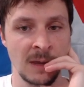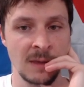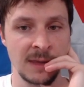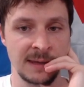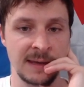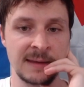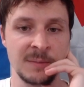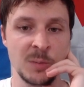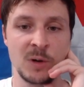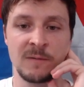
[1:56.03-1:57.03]
This is a
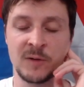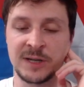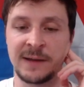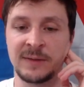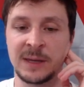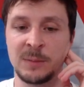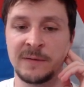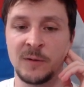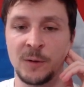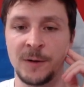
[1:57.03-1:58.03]
move which I've seen
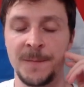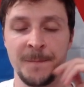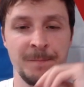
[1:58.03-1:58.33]
before,